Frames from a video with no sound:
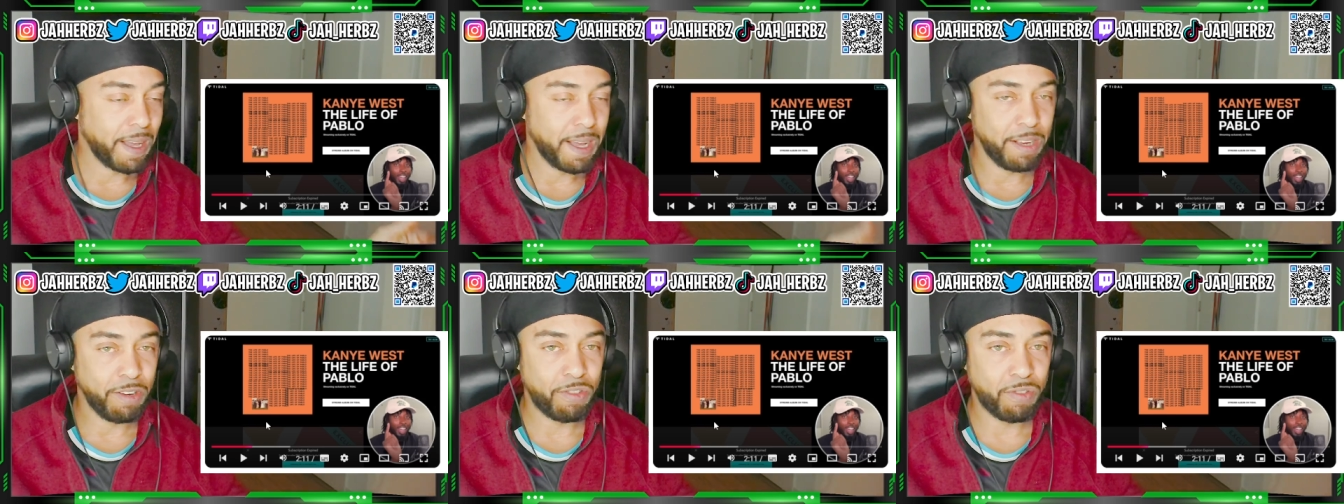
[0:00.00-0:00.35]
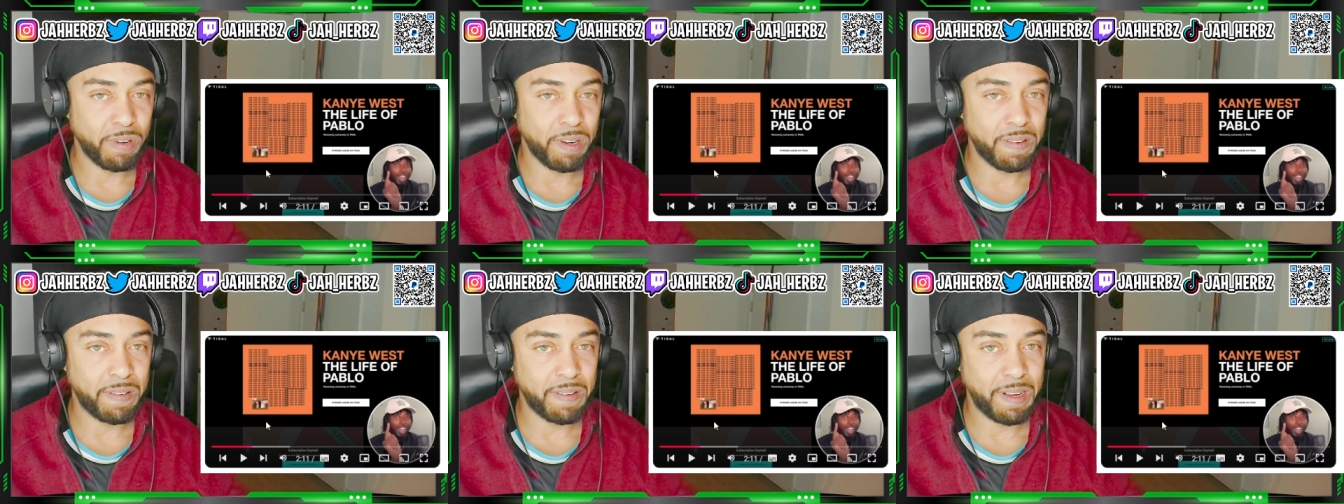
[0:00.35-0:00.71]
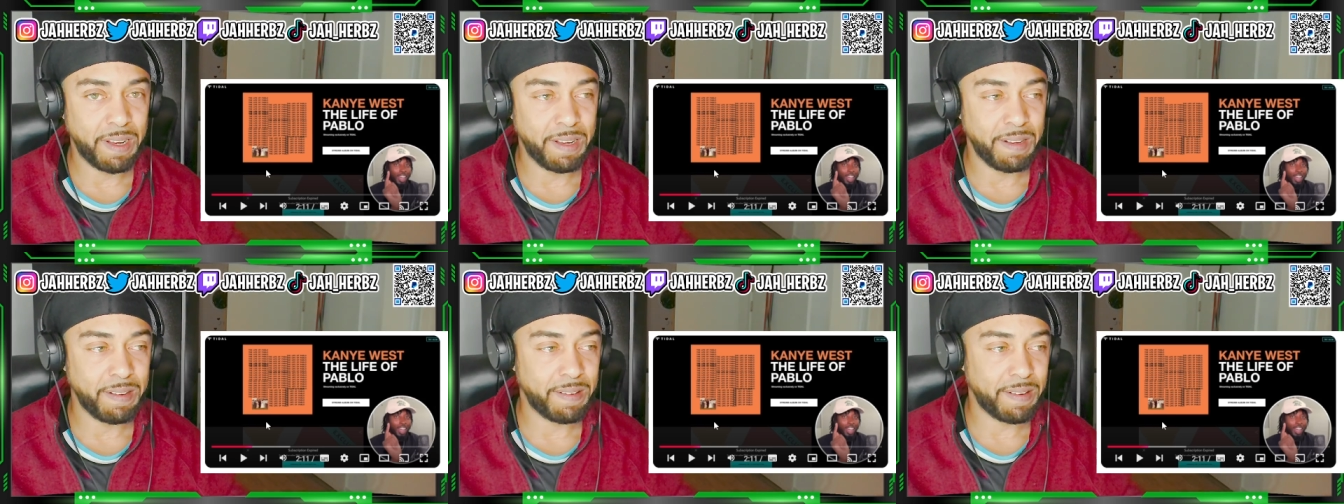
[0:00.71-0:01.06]
interest
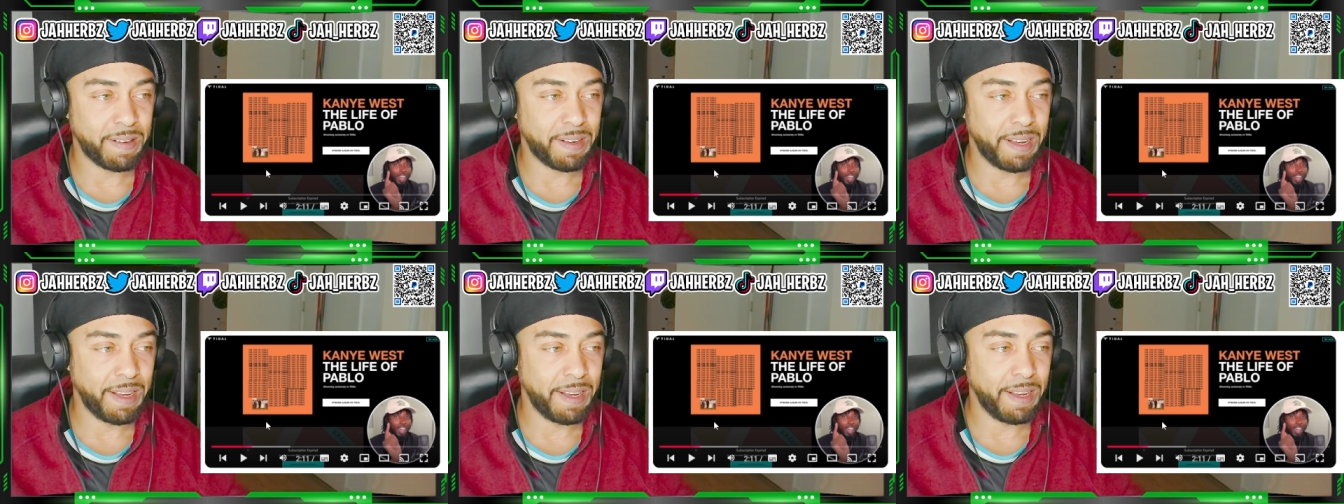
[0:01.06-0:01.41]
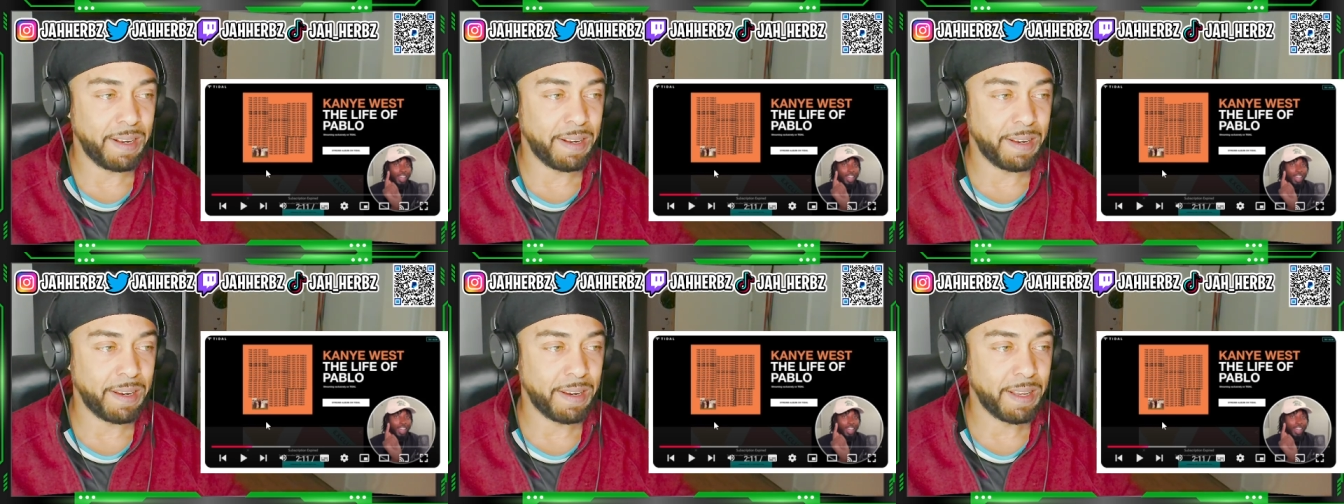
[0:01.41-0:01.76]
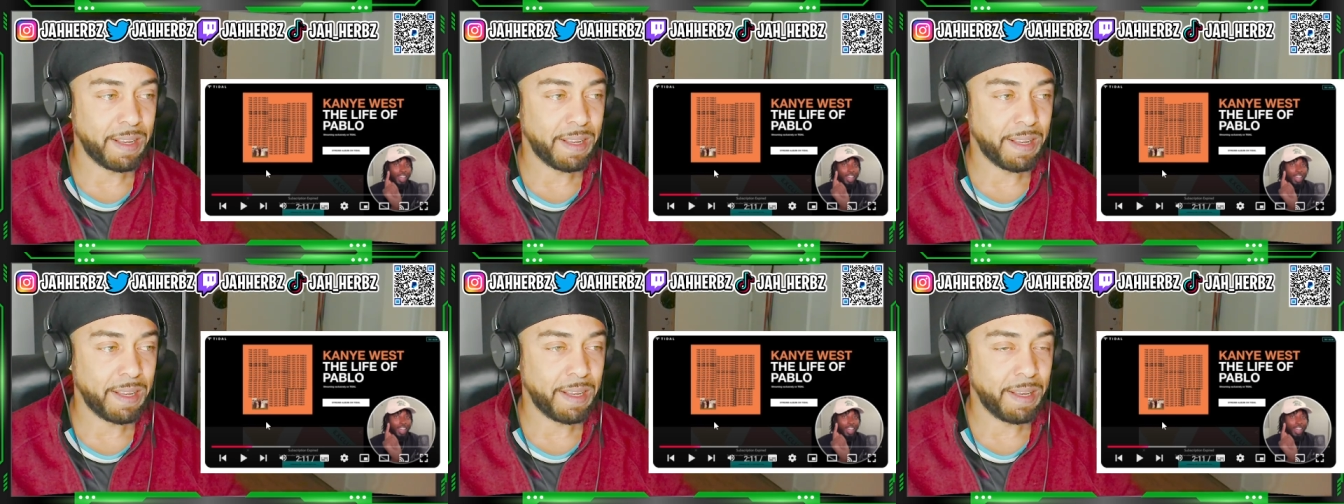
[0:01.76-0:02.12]
is in
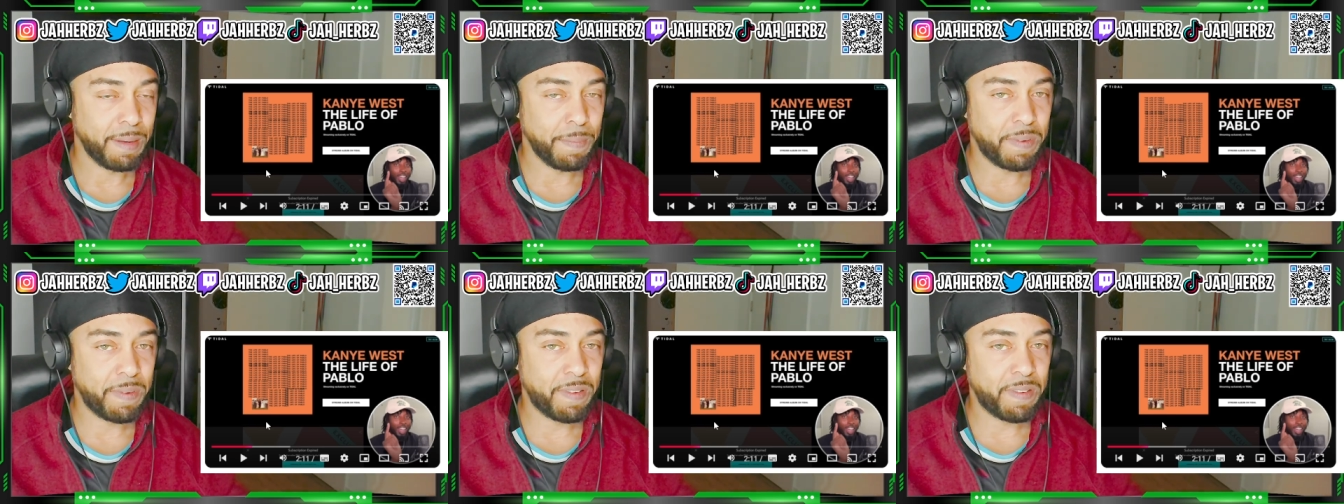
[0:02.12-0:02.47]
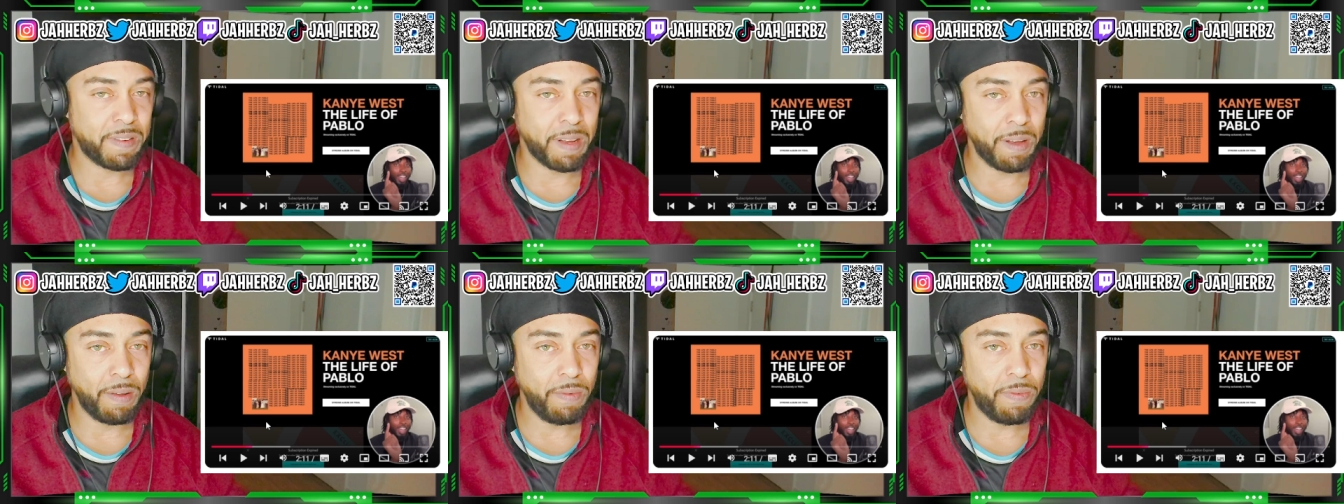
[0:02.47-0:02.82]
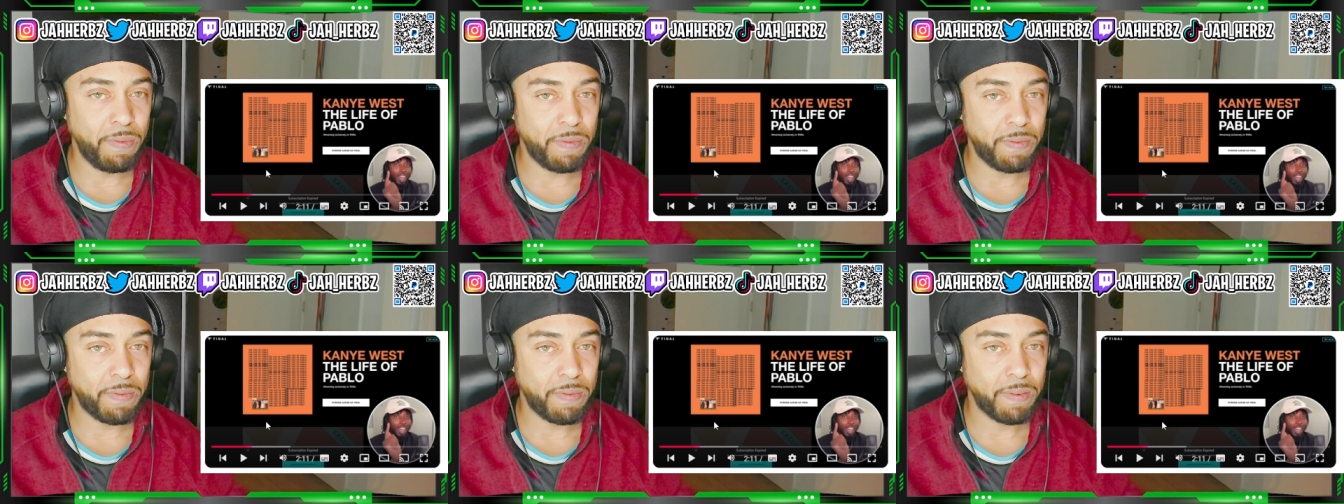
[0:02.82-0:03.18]

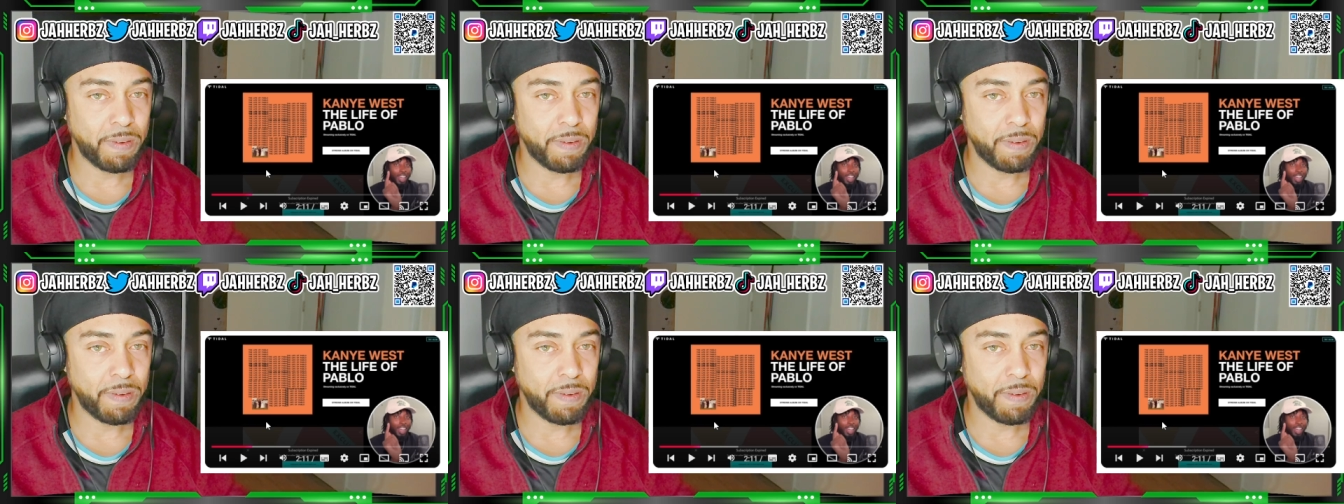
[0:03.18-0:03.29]
himself,